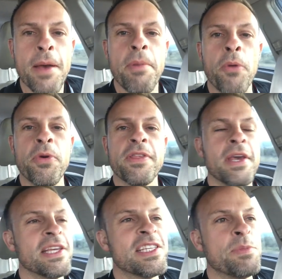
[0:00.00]
but with
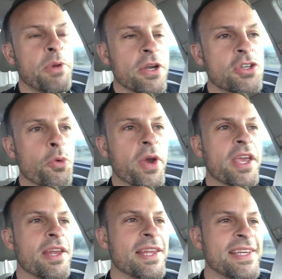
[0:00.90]
spiritual
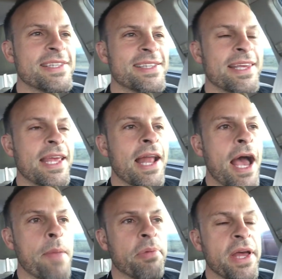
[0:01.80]
wickedness in
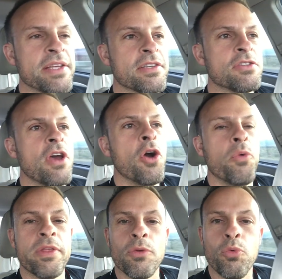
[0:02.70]
high places,
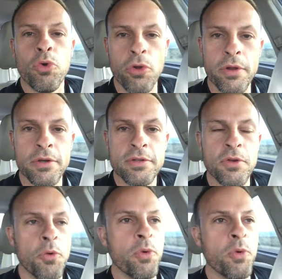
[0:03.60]
with the ruler.